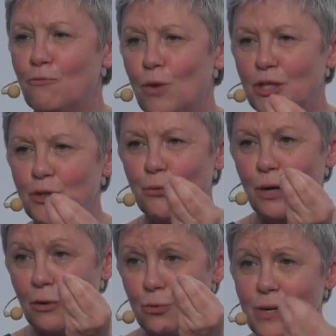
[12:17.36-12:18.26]
of what
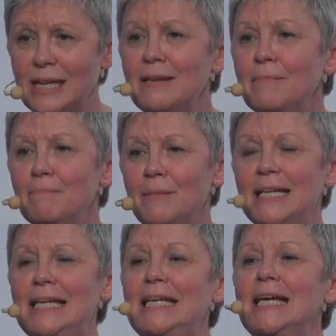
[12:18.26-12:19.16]
you are really
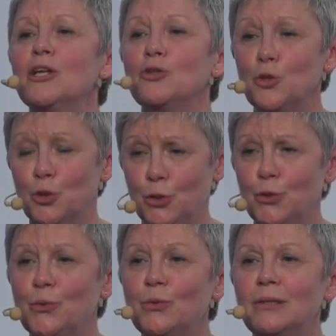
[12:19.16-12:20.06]
meaning to
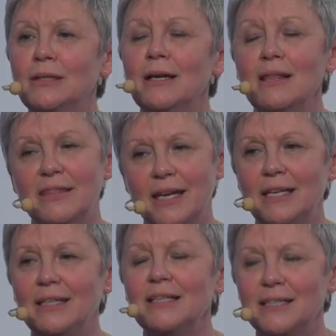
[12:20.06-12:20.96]
do,
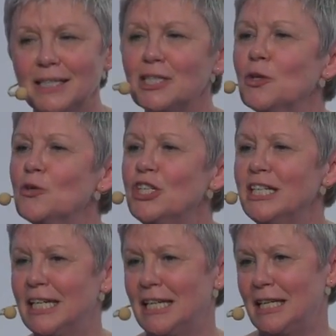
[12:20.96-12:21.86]
then
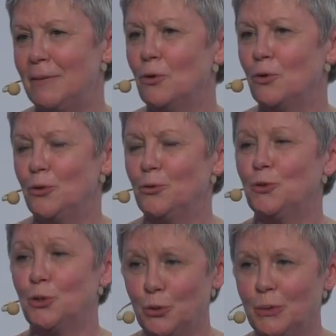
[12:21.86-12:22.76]
technology can enable you
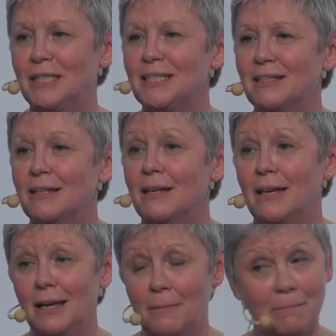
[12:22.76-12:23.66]
to do it.
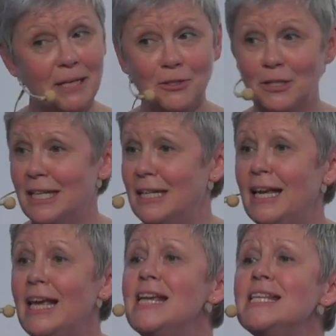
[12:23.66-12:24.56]
And better than
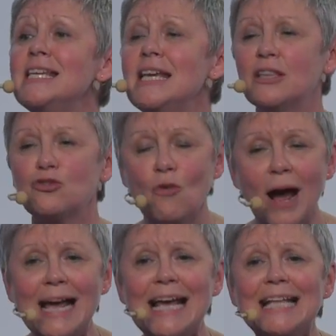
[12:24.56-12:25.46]
any
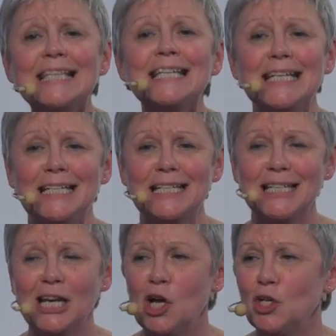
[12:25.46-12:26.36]
try and
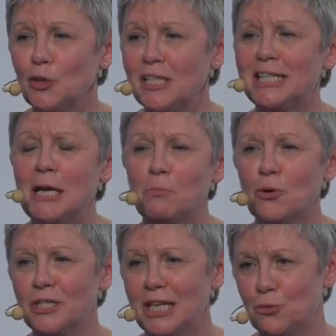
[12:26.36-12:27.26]
test your design
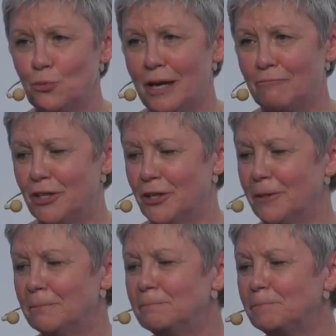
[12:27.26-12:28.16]
process will have
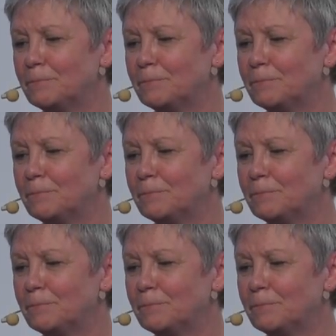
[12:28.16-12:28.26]
done.